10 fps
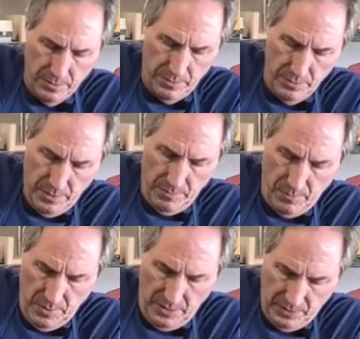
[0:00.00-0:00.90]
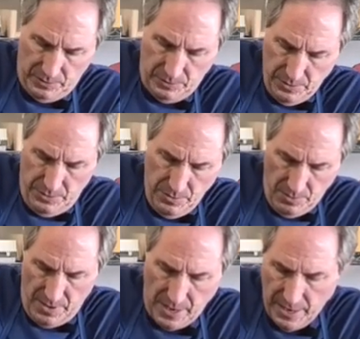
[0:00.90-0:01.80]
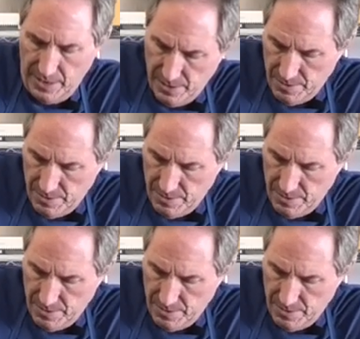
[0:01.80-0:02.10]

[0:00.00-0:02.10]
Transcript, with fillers: do it what looks good to your eye.